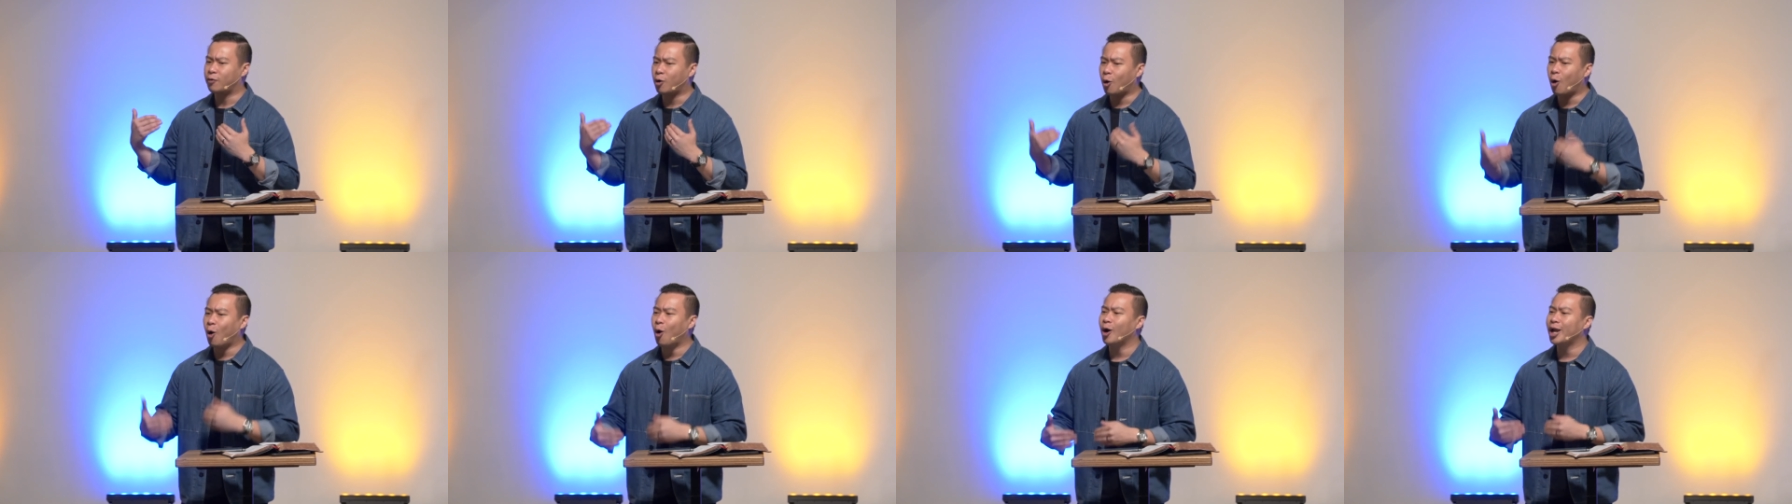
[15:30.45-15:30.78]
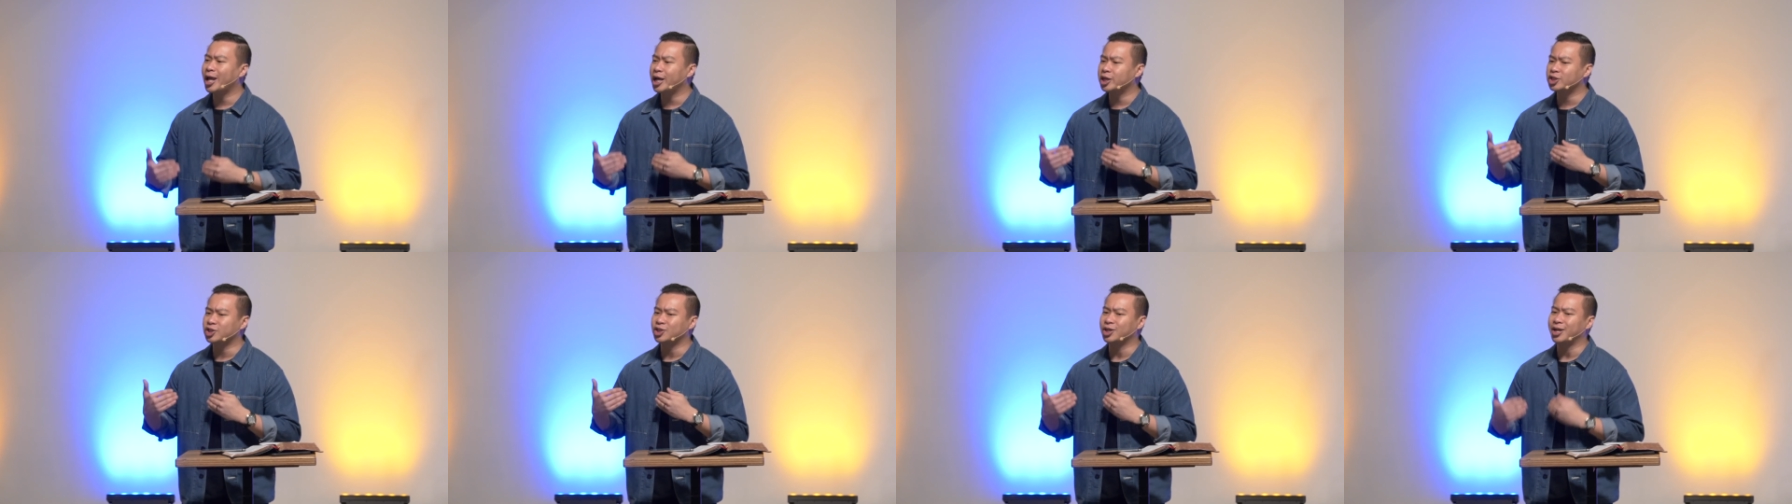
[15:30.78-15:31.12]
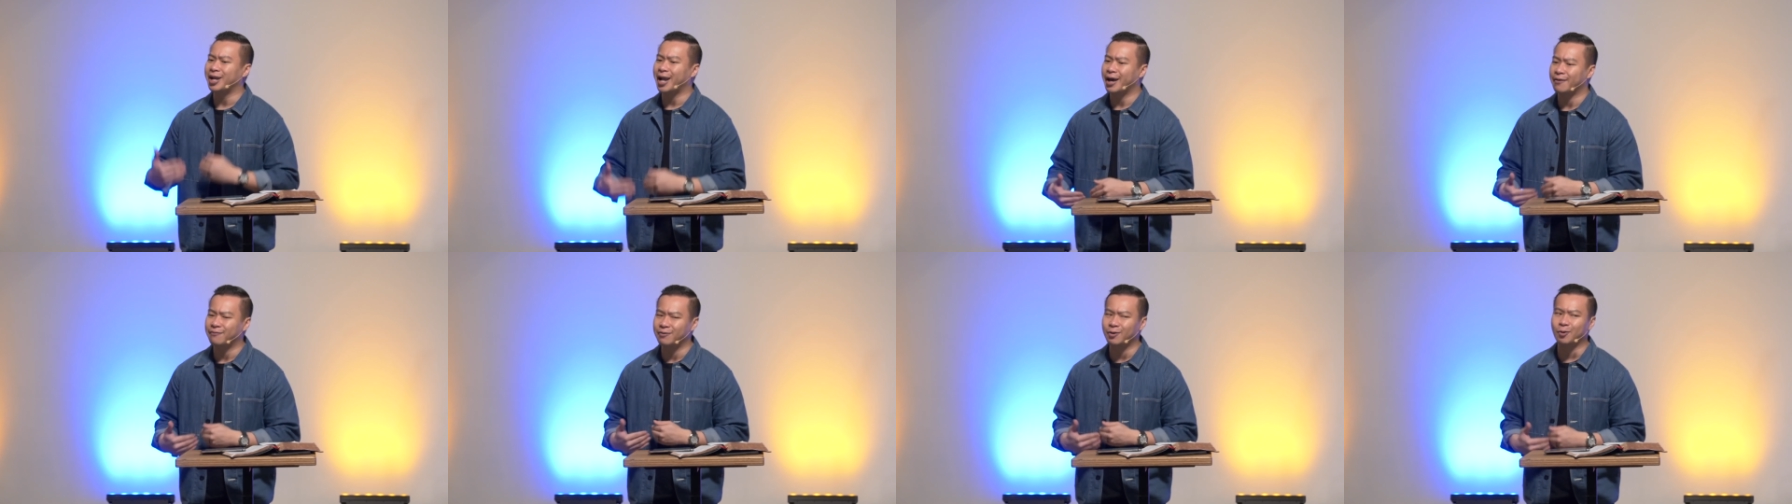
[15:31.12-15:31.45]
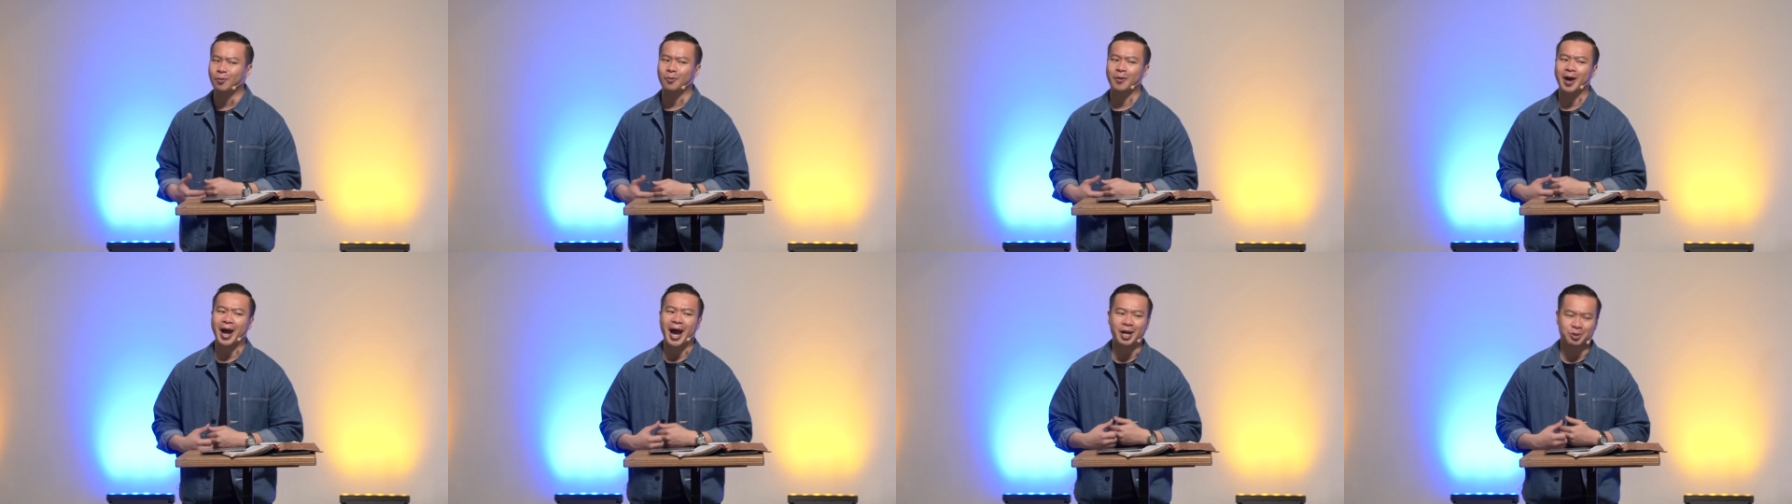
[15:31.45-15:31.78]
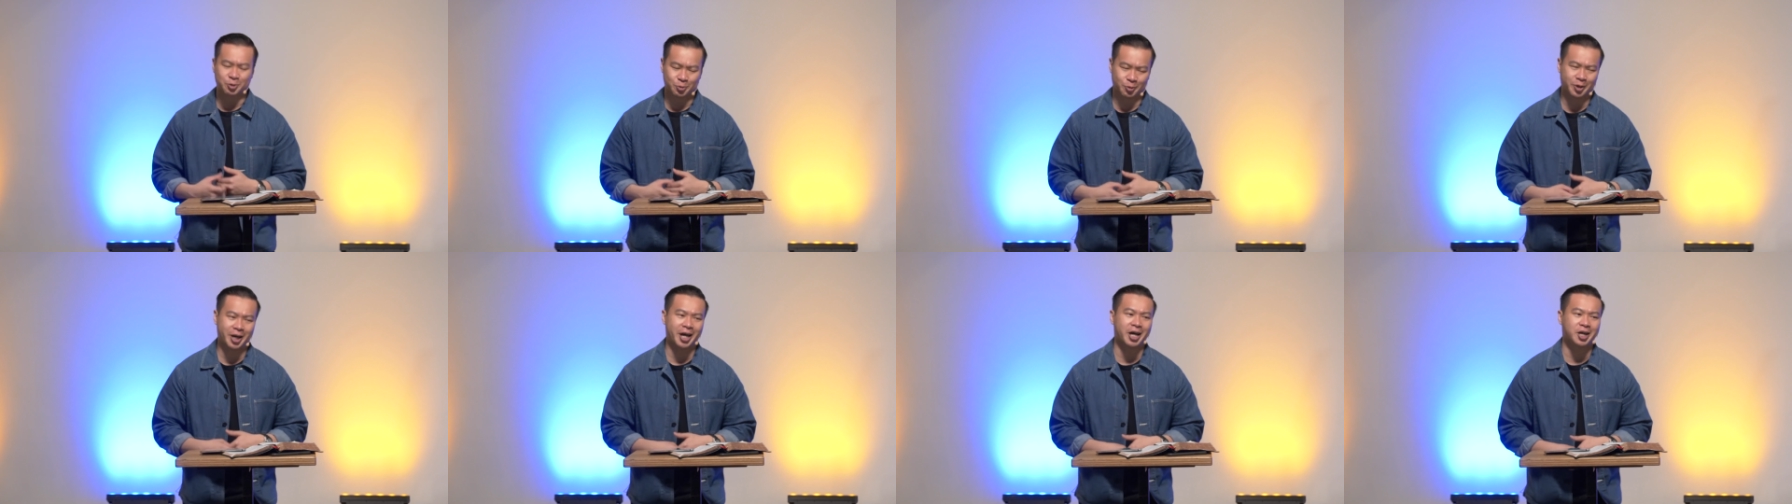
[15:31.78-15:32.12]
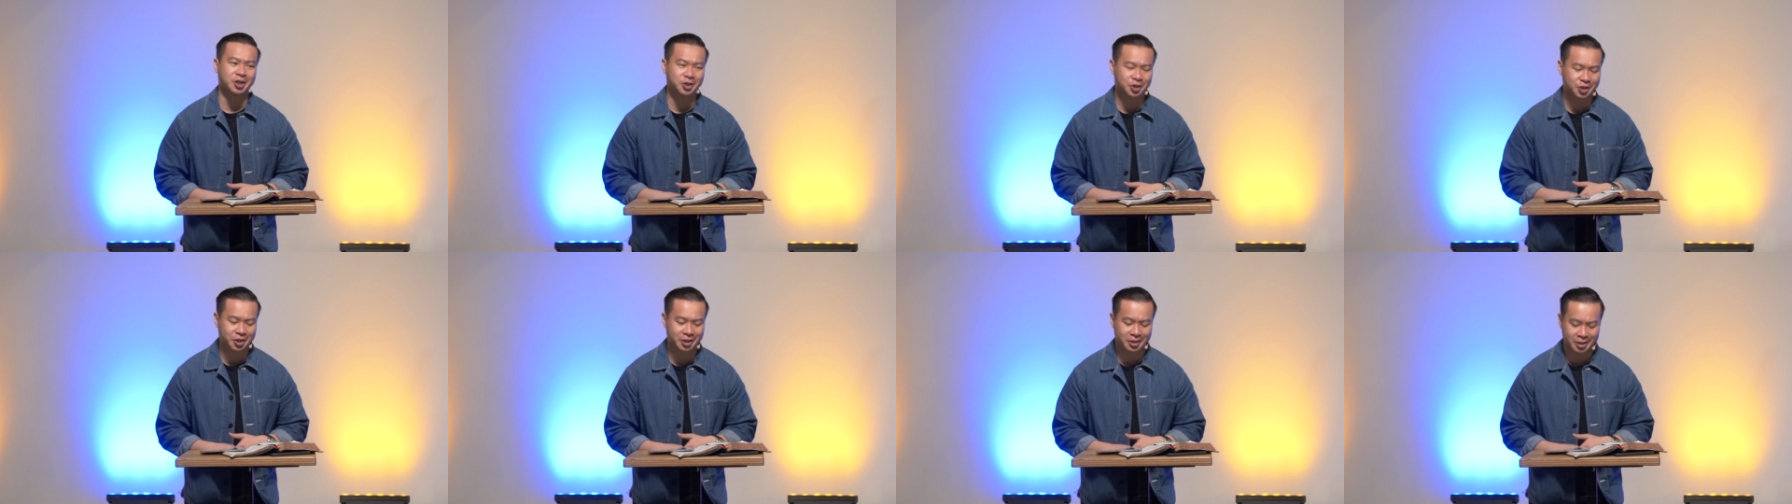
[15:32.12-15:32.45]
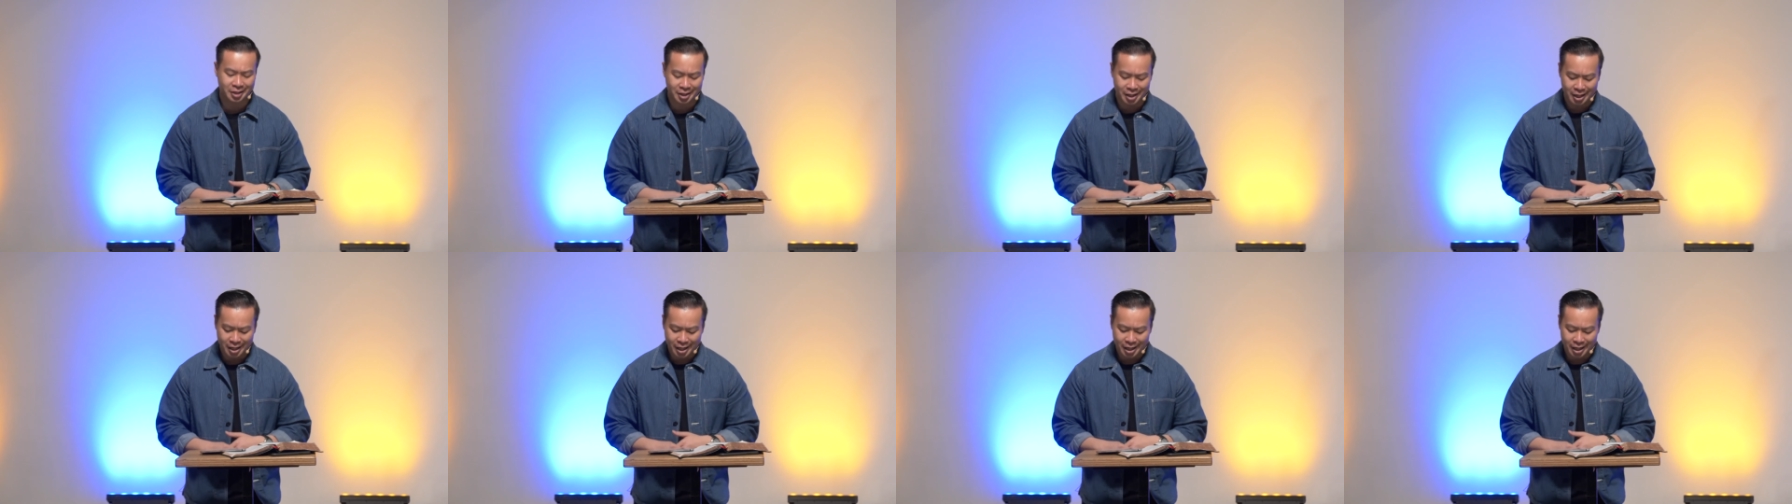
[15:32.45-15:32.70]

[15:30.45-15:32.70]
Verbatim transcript: college level education.